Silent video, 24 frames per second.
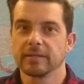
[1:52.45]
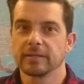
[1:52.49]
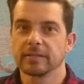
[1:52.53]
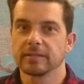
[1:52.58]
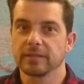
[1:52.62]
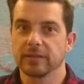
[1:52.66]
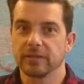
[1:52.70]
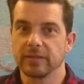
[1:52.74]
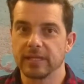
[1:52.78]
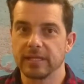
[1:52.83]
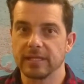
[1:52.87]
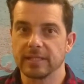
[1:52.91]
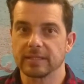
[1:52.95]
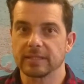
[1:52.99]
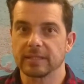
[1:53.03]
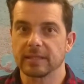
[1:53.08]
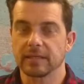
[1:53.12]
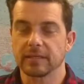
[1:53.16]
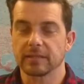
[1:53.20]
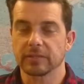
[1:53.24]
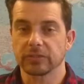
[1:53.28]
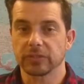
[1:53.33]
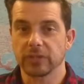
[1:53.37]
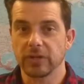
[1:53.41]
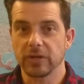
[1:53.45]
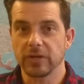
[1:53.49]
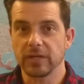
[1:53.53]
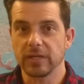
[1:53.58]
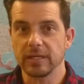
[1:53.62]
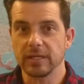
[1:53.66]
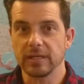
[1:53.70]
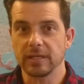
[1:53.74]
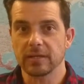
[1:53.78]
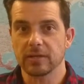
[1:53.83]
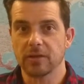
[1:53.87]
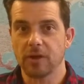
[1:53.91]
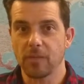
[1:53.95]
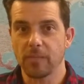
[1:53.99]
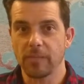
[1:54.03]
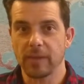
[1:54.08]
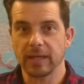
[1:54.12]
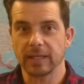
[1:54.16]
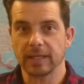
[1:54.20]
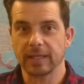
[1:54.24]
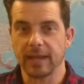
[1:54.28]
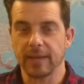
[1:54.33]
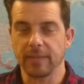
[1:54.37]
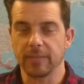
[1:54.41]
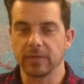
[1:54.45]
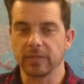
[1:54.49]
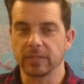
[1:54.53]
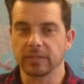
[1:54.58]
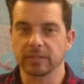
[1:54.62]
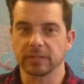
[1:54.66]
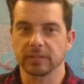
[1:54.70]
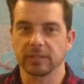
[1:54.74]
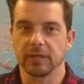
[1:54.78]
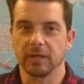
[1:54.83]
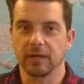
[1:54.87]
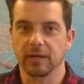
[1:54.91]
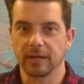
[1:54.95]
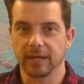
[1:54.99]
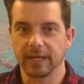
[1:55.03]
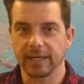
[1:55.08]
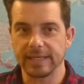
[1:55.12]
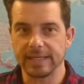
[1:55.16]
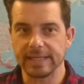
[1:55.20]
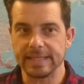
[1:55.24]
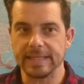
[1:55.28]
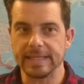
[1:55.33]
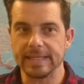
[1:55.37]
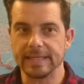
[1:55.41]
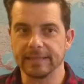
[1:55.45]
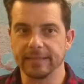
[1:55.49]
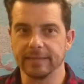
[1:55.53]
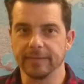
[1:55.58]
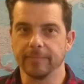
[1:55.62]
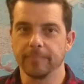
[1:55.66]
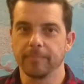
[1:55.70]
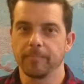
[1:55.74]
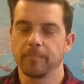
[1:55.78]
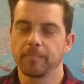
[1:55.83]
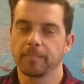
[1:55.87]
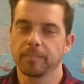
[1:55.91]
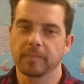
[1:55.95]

So these Sony compact cameras are ideal.